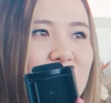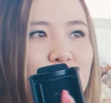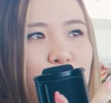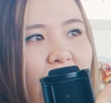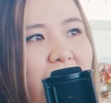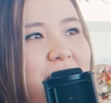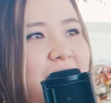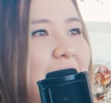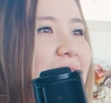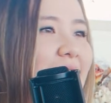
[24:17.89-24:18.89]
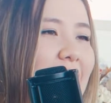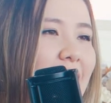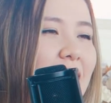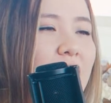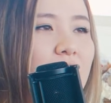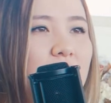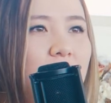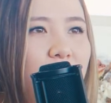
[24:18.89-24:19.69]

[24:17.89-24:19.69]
the stress and like the